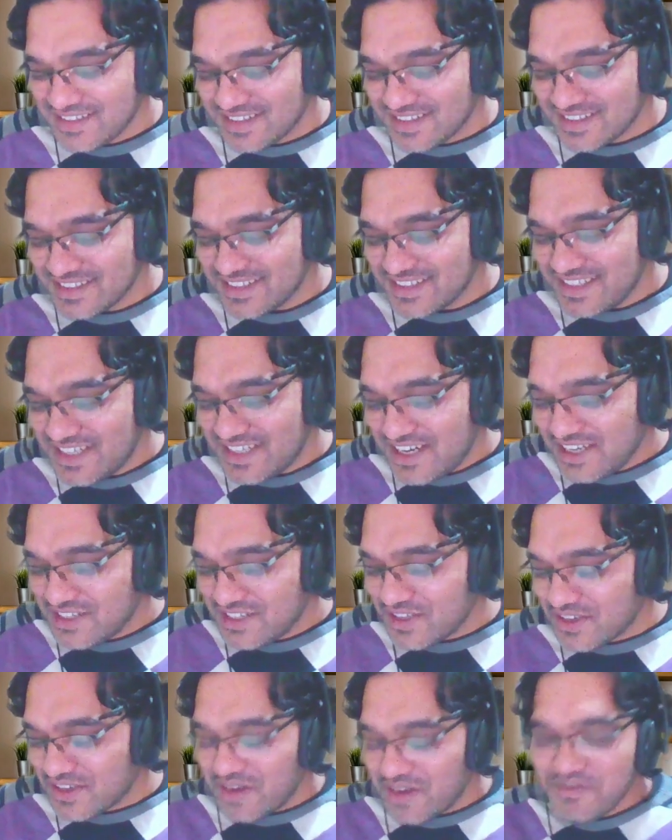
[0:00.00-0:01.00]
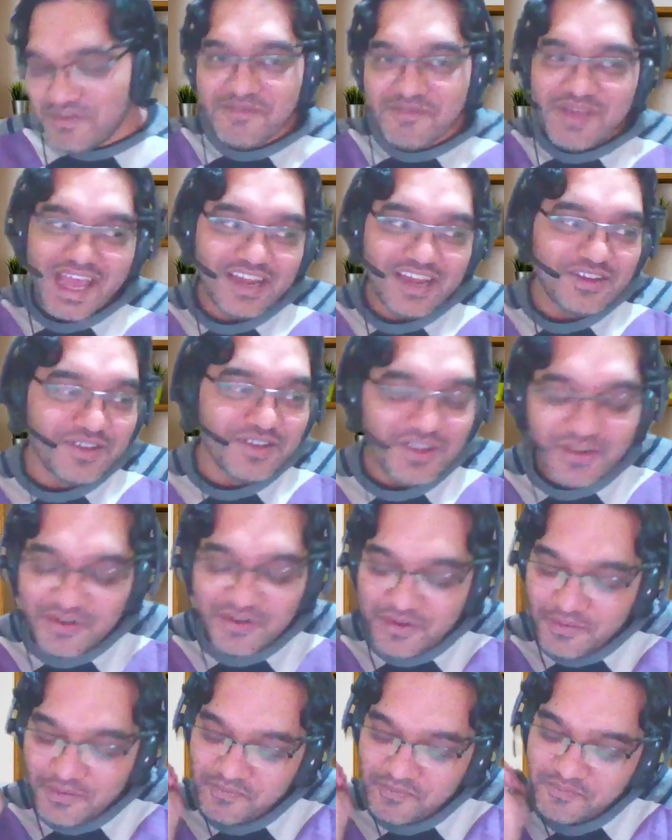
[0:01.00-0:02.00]
Mm. So coming back to
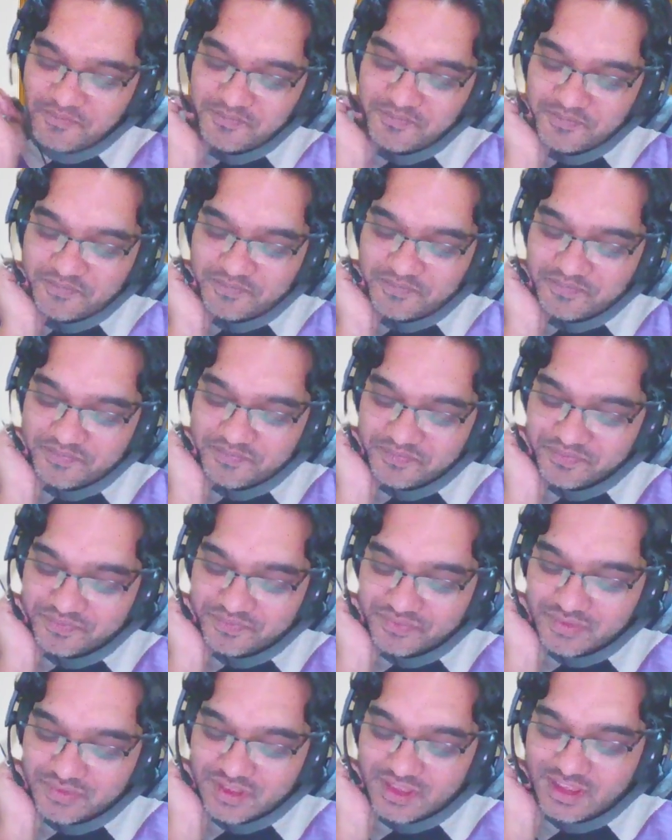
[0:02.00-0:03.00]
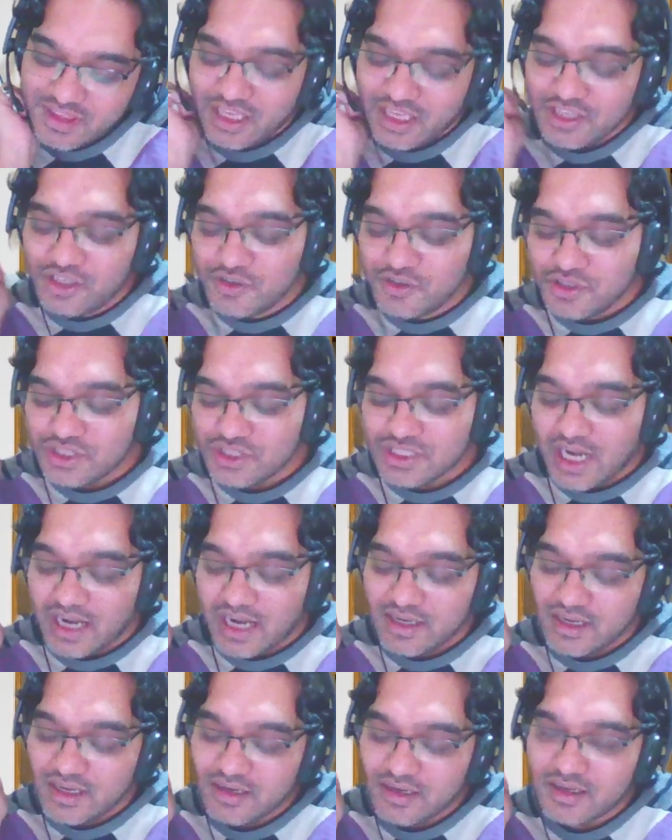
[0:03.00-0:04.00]
you, mm, you
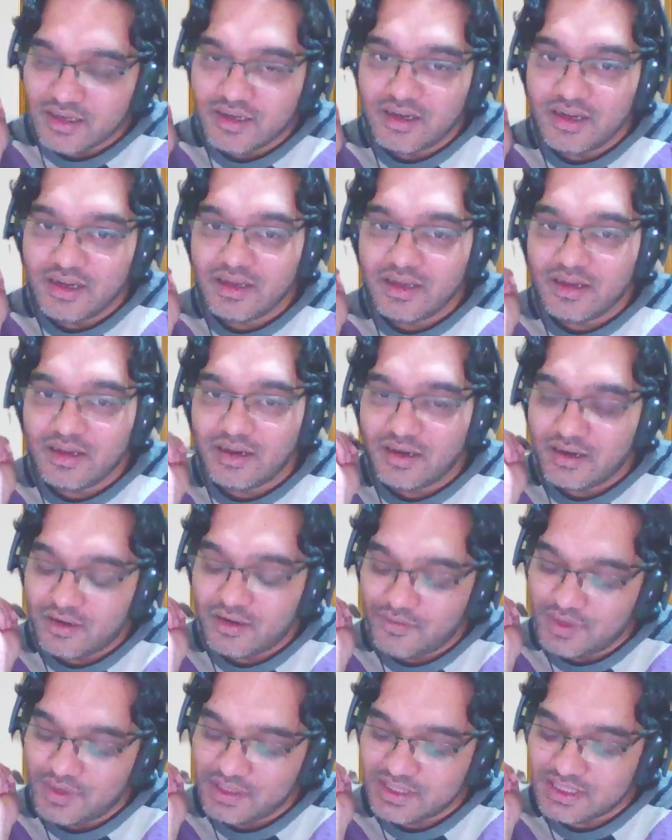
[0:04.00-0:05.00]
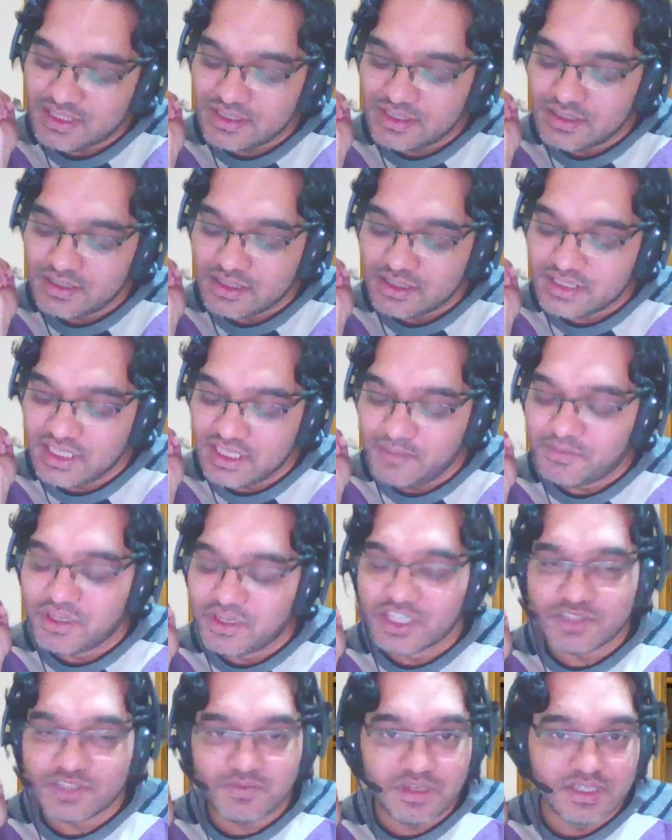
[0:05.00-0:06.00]
started your career with C++
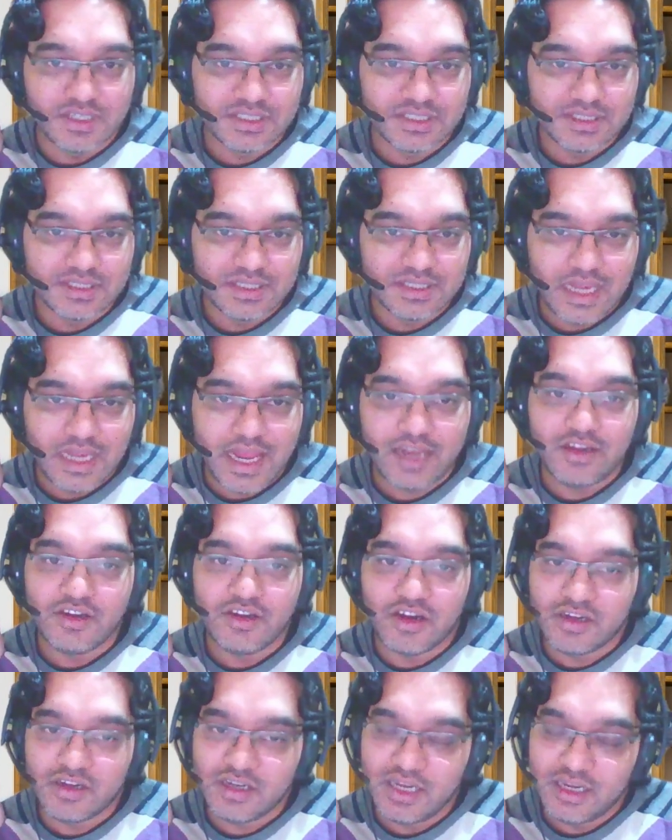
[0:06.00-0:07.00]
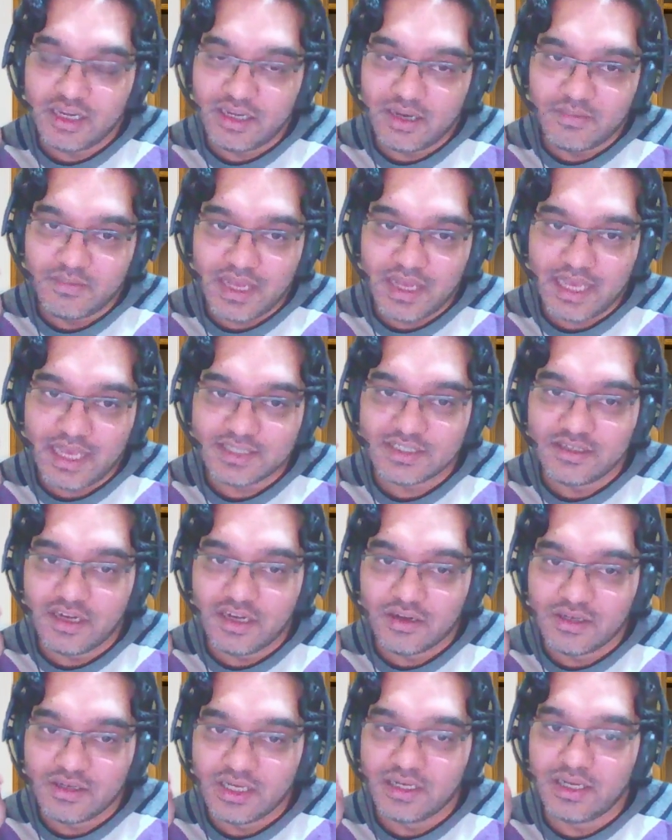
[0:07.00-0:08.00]
and .NET as a
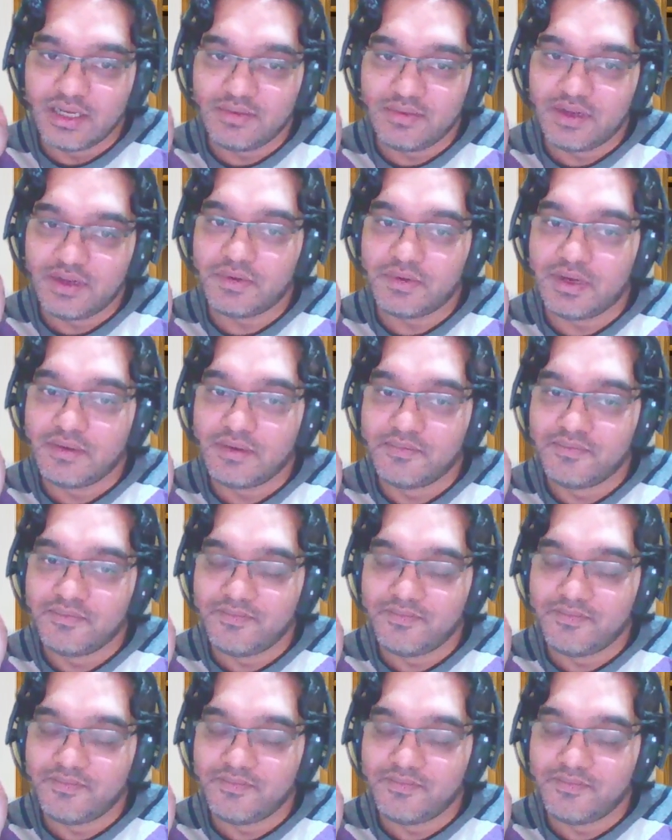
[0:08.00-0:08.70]
.NET developer,